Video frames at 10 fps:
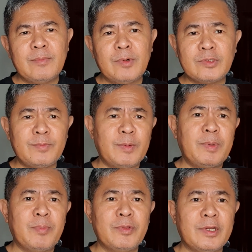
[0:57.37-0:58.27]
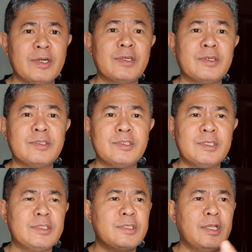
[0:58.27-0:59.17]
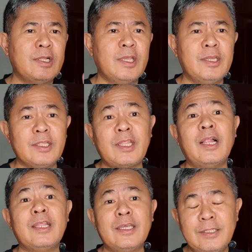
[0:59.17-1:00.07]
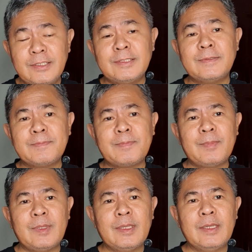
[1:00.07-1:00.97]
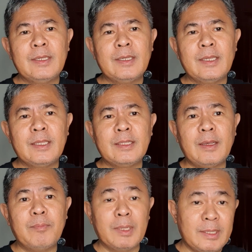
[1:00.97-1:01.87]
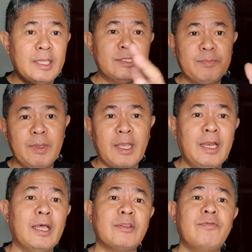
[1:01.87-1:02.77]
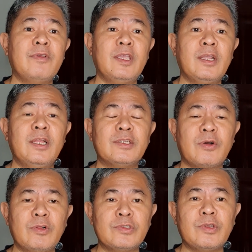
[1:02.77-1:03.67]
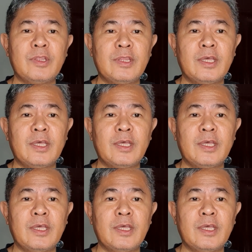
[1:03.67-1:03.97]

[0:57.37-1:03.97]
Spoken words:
most of the people there are Sicilian Italians. But they speak a lot of English also in